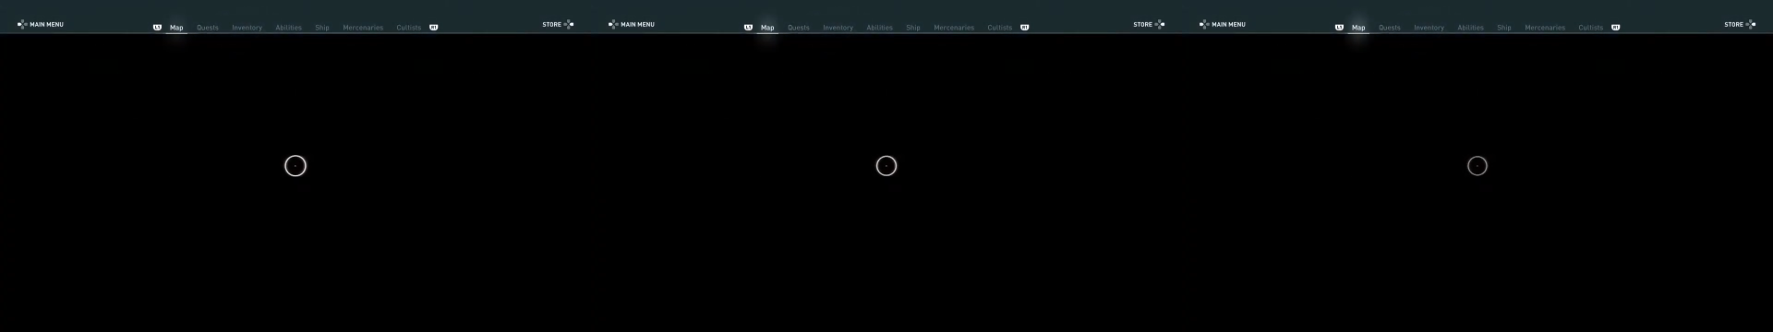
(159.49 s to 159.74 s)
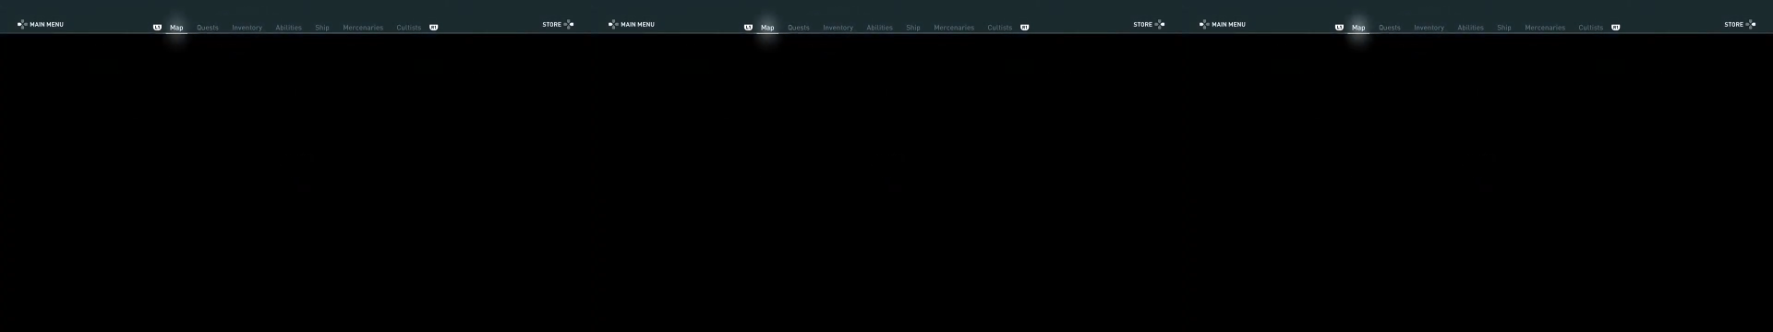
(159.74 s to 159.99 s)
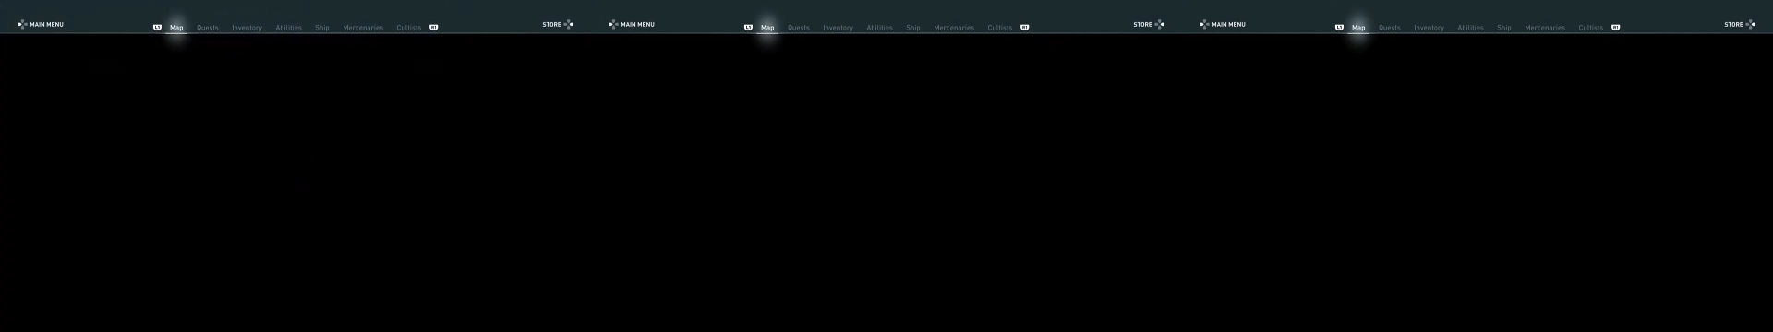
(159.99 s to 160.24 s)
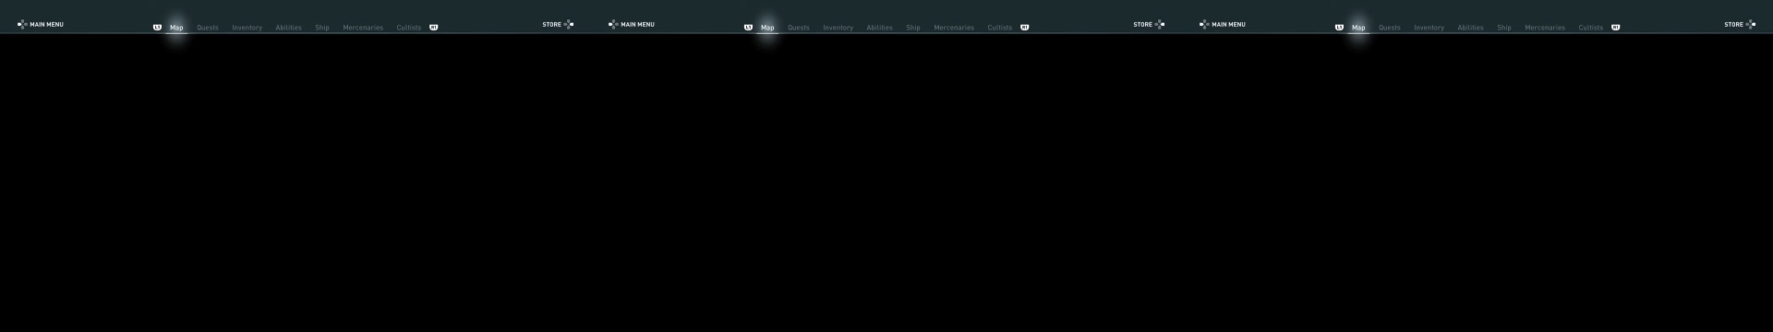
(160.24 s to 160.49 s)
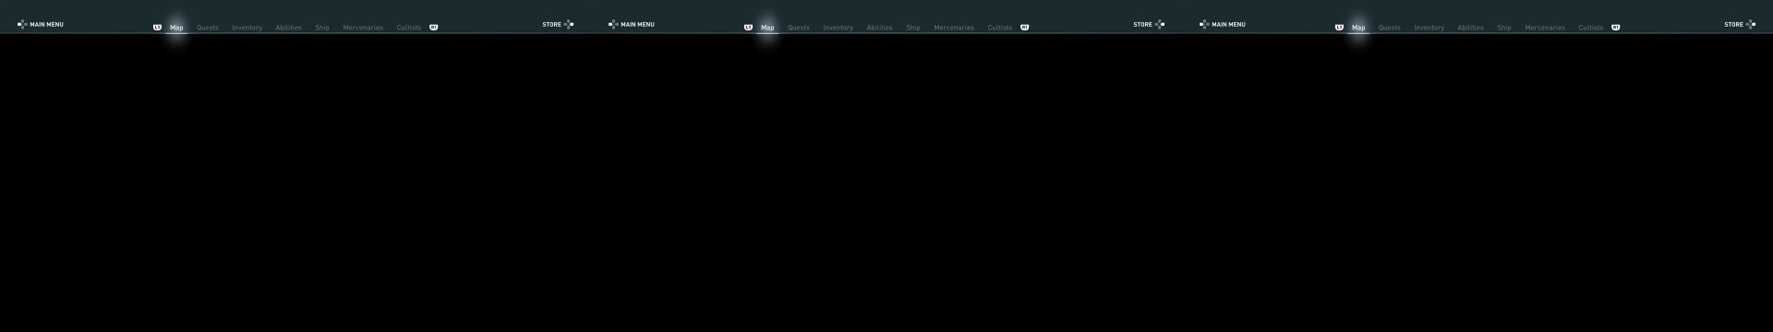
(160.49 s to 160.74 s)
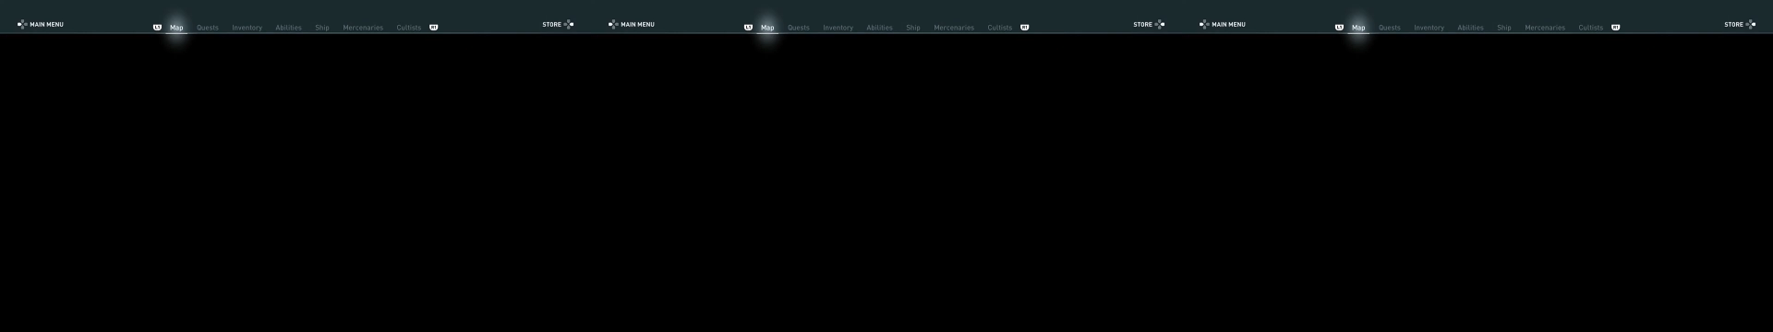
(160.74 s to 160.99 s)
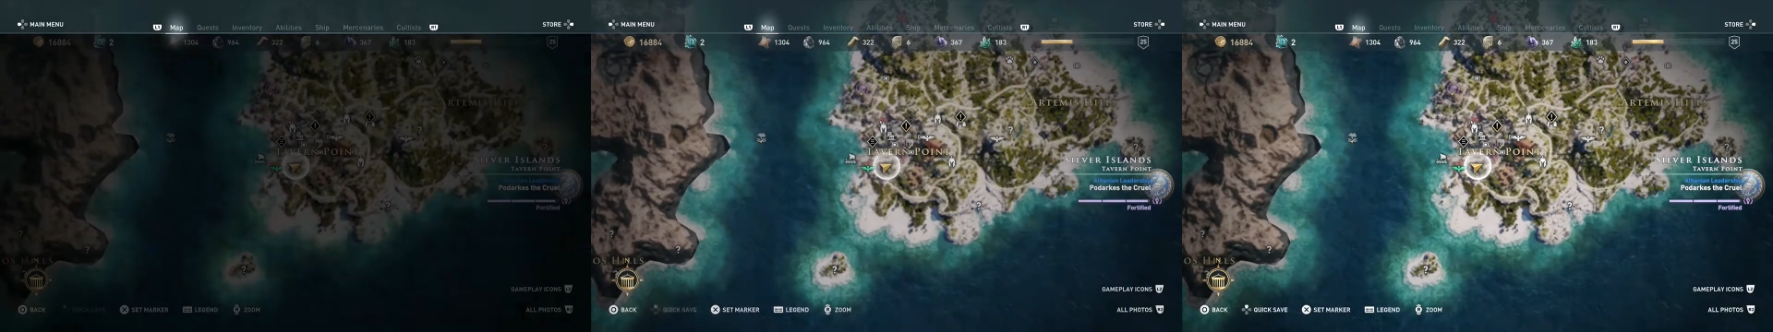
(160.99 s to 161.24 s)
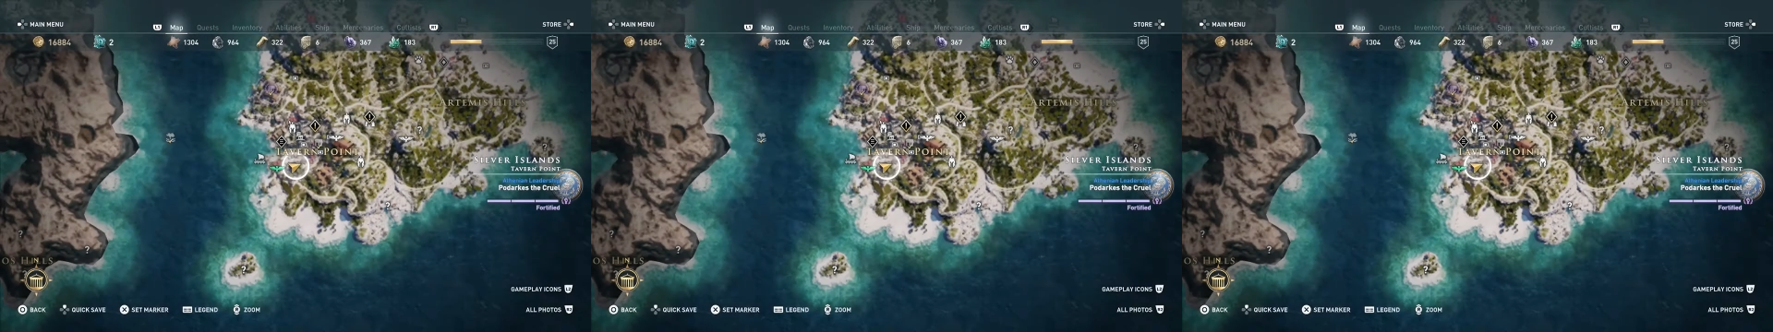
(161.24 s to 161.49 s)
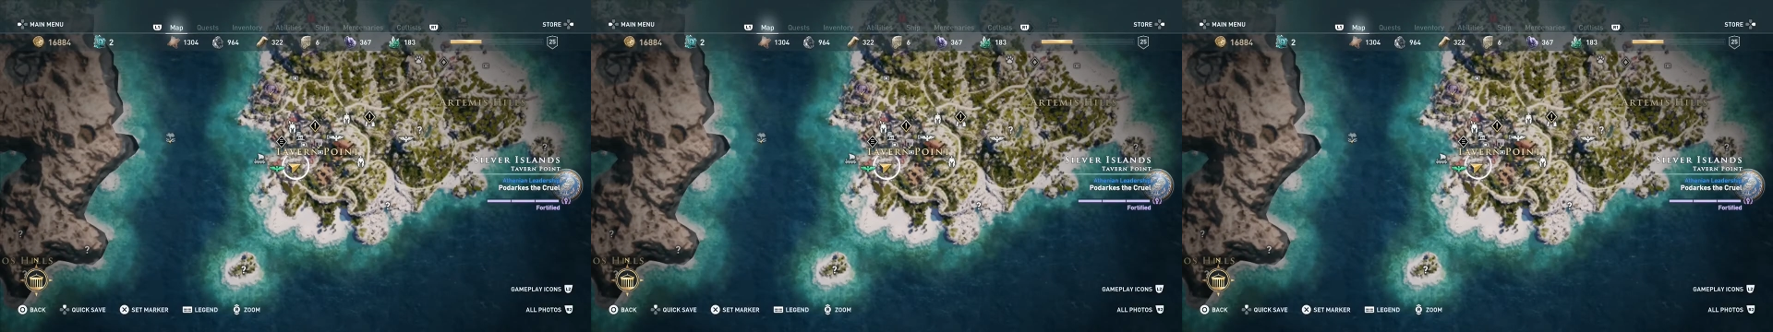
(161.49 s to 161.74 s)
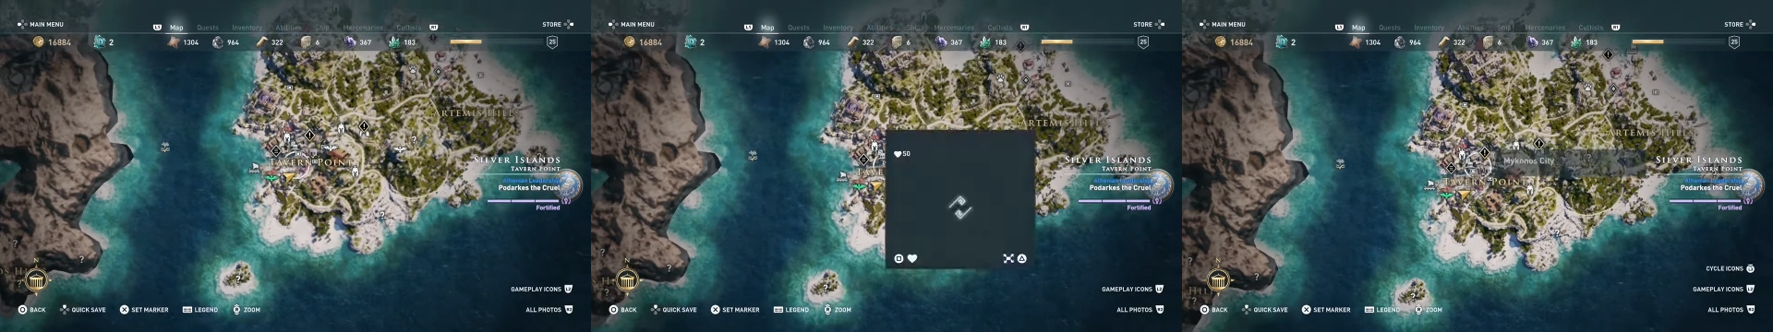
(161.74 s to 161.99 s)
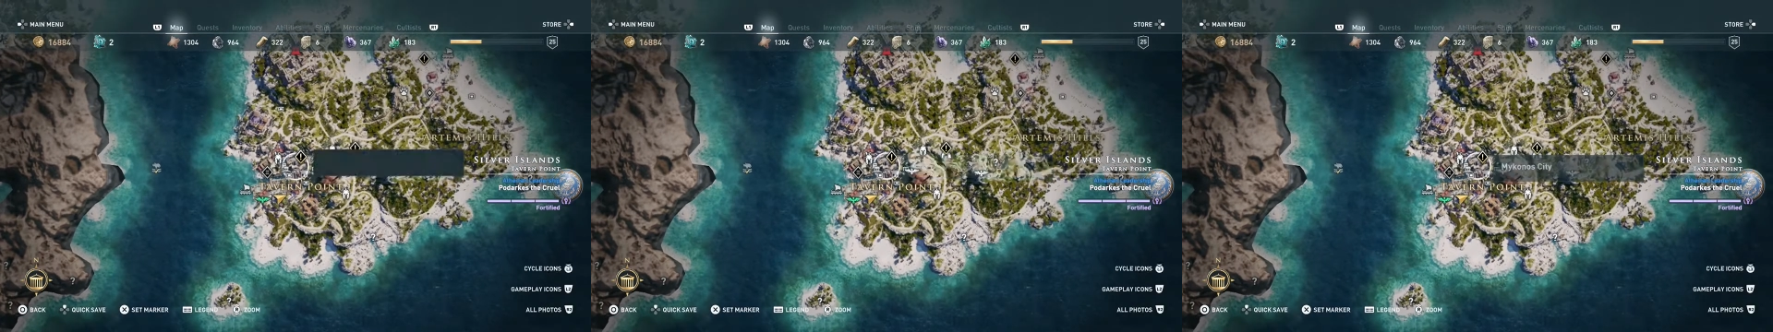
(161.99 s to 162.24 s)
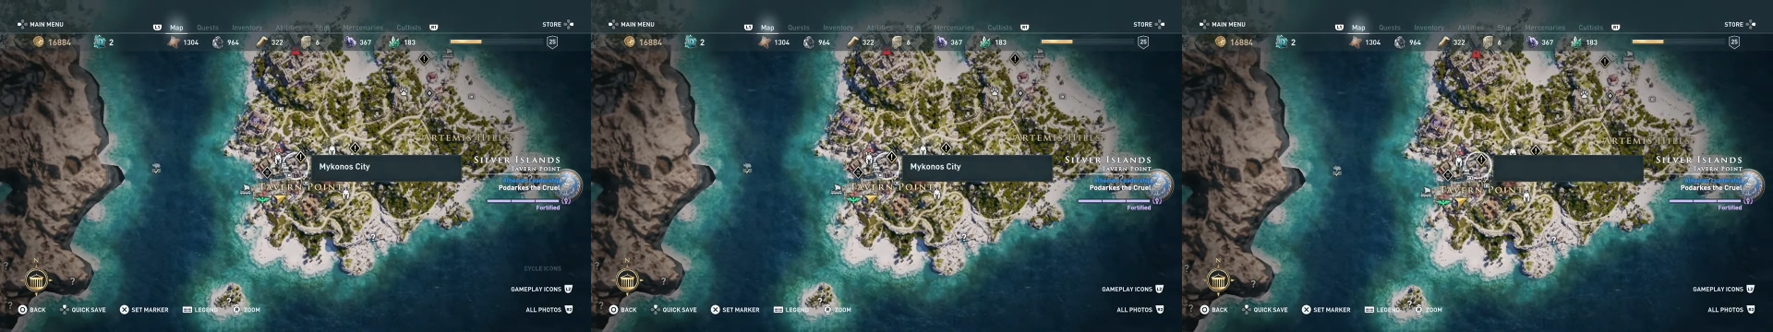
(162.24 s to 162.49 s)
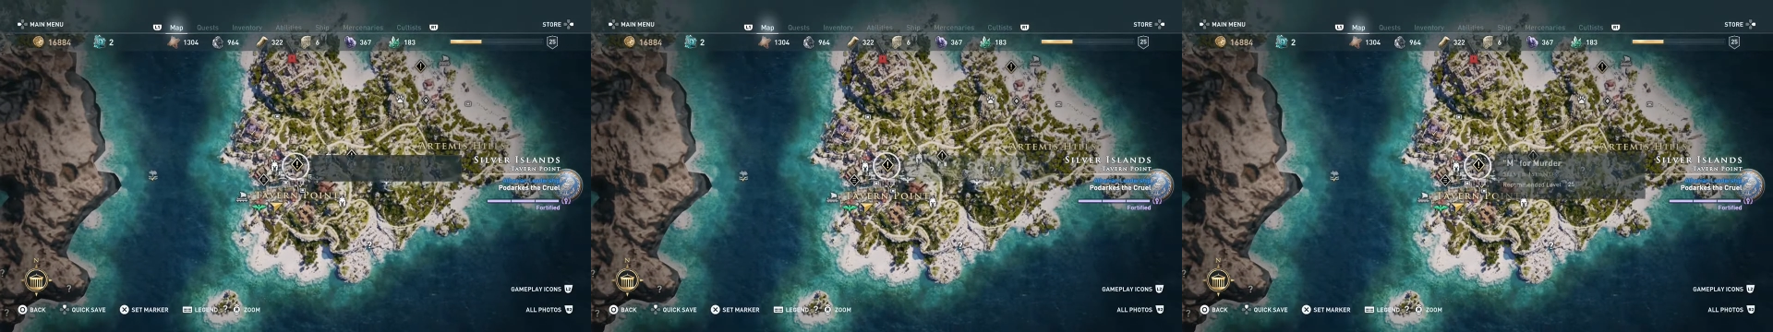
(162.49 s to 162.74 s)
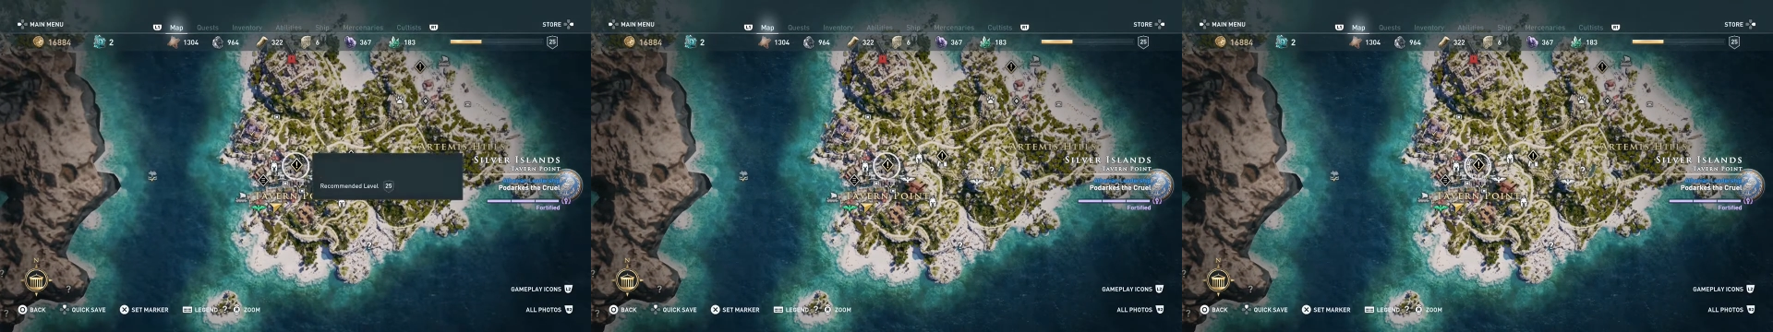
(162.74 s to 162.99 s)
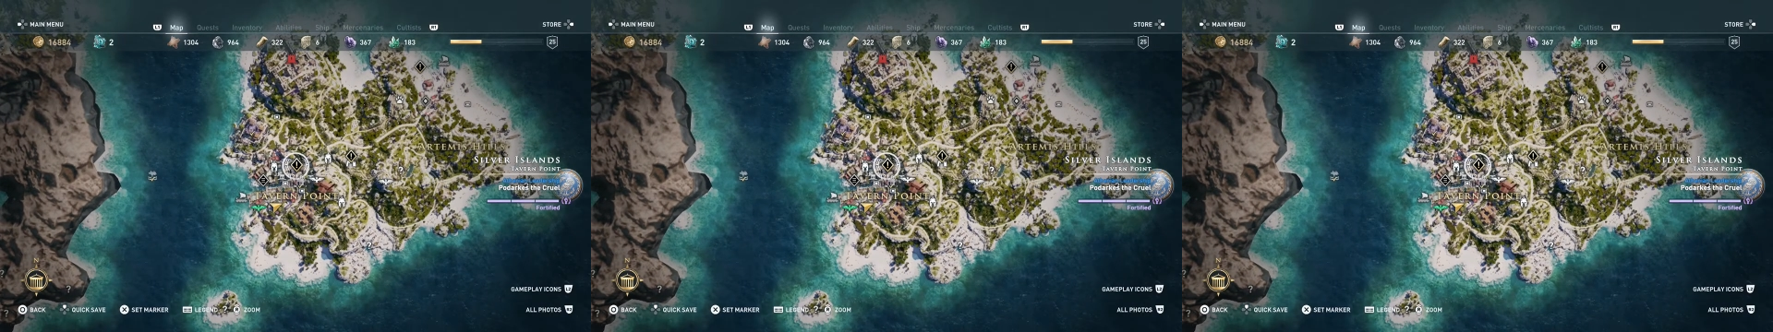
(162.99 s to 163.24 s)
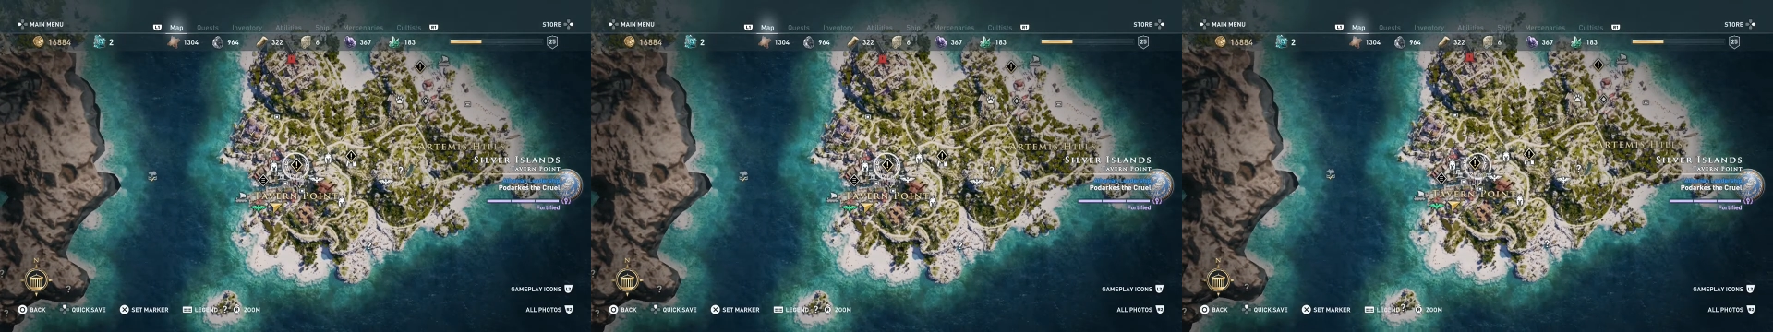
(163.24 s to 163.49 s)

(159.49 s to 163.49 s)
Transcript: No face is visible, so there are no lips to read.